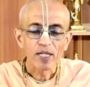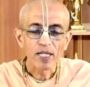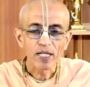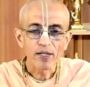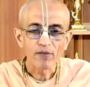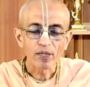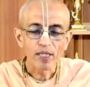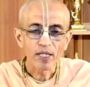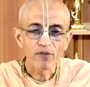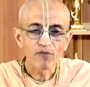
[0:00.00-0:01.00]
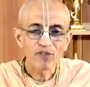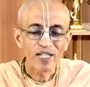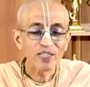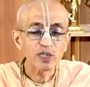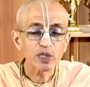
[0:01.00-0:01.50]
a, a
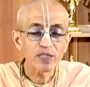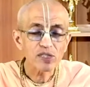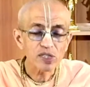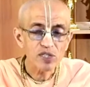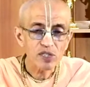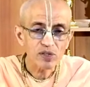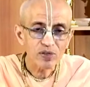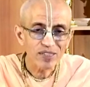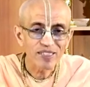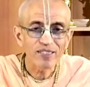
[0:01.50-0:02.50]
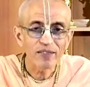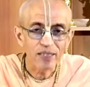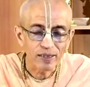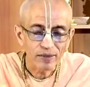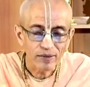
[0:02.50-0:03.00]
fallacious
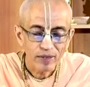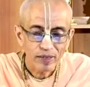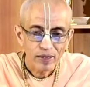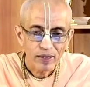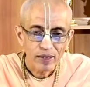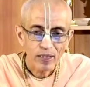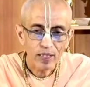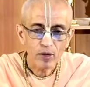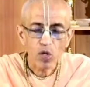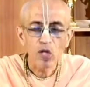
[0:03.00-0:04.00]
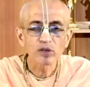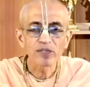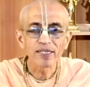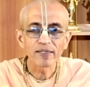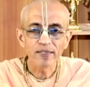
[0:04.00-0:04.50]
theory a wrong
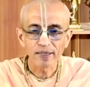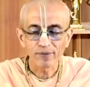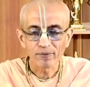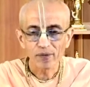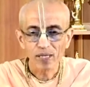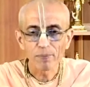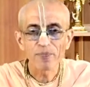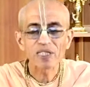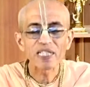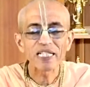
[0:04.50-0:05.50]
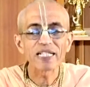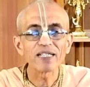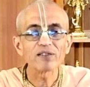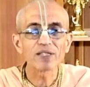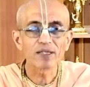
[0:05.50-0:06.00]
theory, a
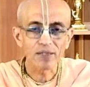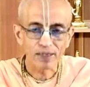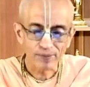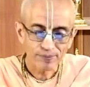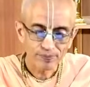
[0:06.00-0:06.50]
misleading theory.